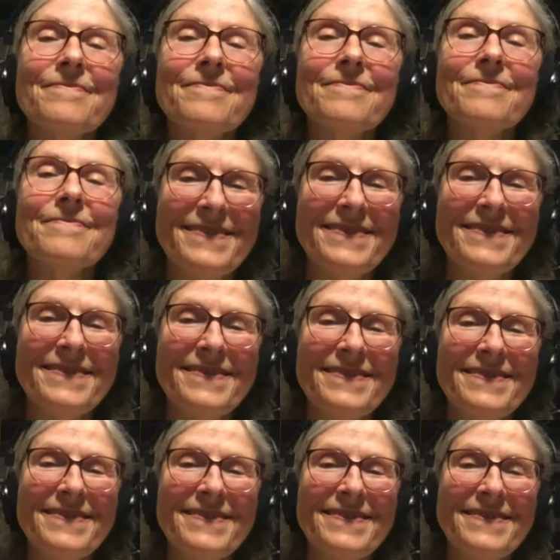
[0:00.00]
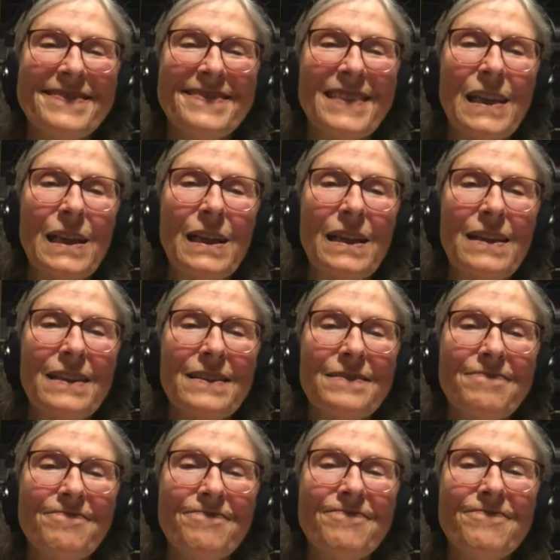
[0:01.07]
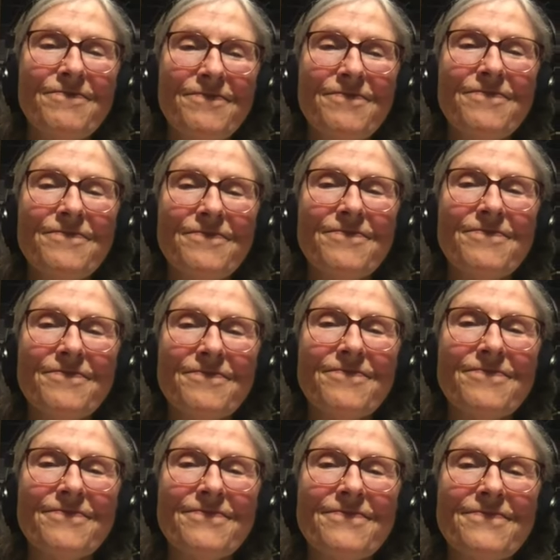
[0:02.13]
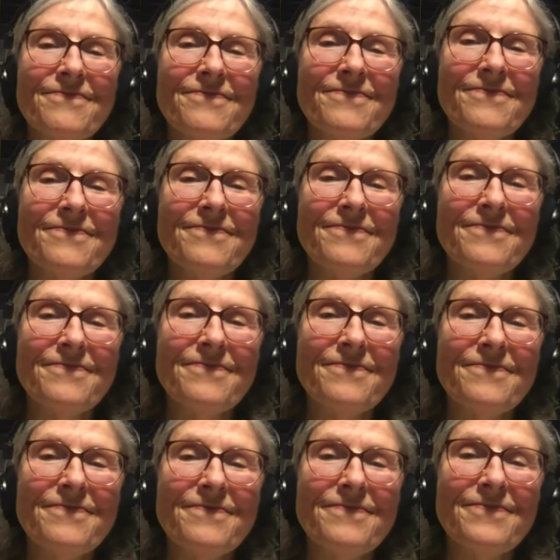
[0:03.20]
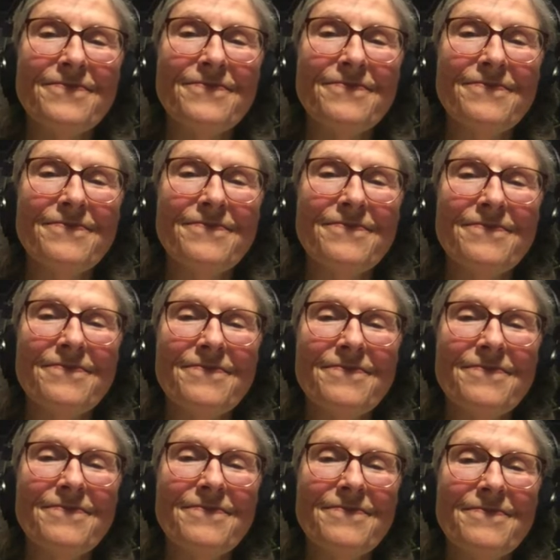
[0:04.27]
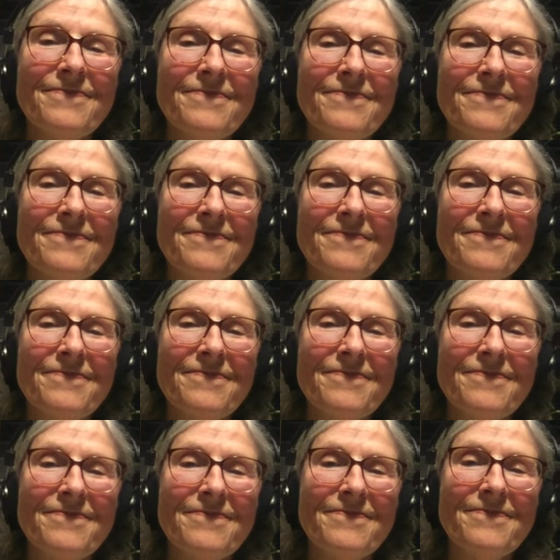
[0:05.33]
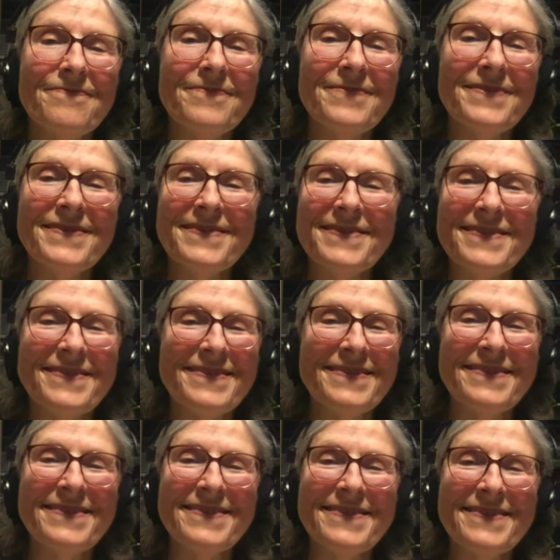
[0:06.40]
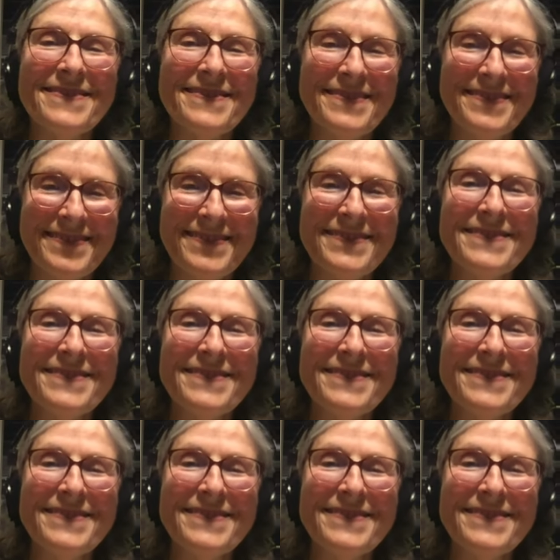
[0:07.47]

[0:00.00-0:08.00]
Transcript: No words are spoken by the person on screen.